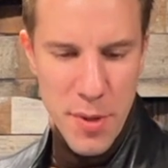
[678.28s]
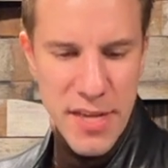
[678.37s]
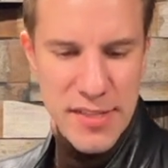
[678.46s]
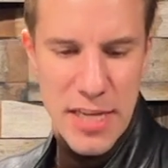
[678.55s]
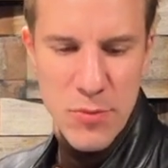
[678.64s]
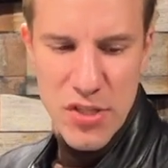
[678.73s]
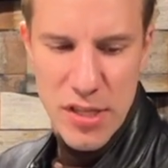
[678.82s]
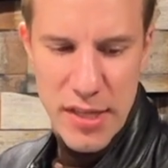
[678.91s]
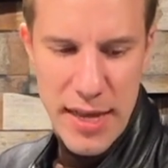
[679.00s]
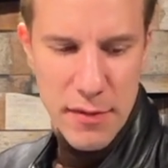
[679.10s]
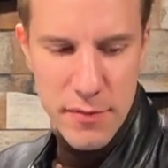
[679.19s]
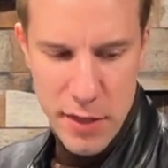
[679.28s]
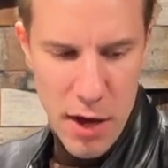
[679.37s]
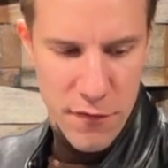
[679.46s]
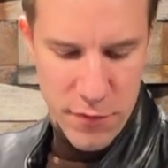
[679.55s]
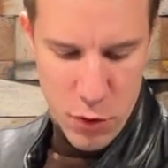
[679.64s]
seems to like
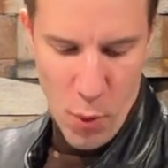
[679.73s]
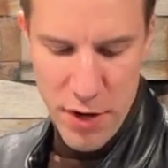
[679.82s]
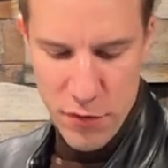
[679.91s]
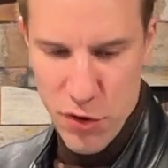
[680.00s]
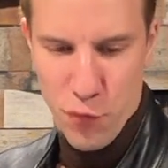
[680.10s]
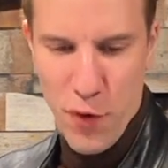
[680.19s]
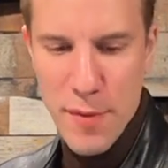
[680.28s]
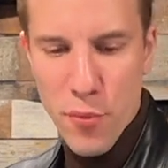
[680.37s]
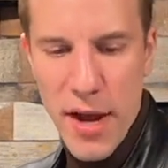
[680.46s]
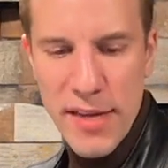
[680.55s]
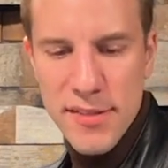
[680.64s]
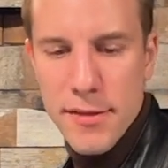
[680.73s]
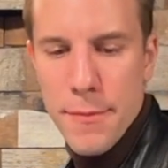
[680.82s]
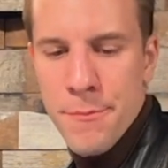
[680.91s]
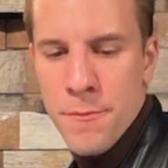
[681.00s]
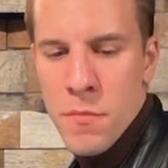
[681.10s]
love going to Redbreast.
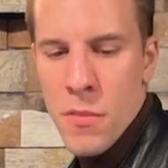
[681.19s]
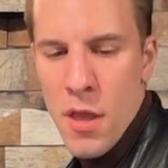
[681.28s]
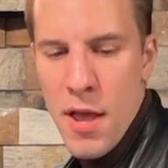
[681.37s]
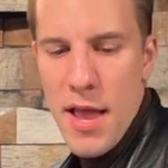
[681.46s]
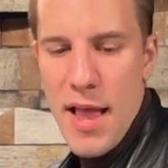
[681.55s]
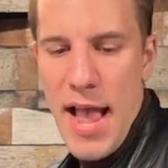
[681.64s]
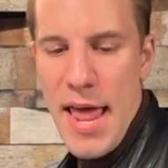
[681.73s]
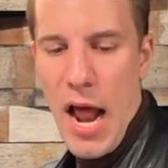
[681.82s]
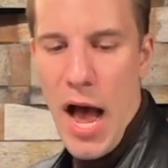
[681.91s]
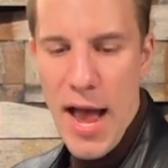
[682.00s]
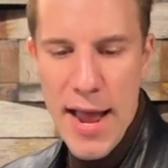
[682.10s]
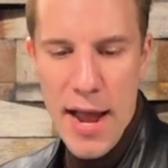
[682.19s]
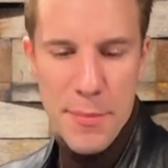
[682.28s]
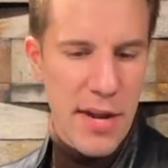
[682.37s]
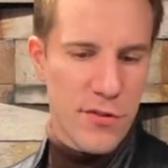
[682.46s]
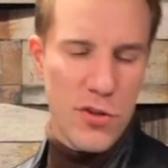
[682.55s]
And I'm
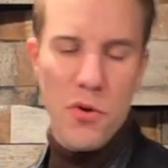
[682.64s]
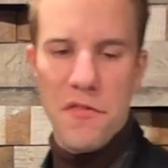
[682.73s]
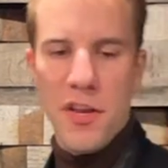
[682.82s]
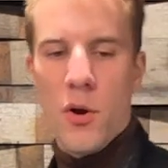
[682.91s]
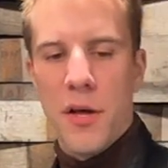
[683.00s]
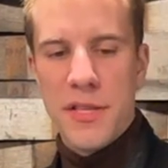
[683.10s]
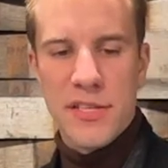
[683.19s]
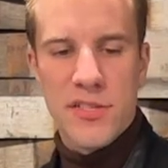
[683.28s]
going to have to do a video on this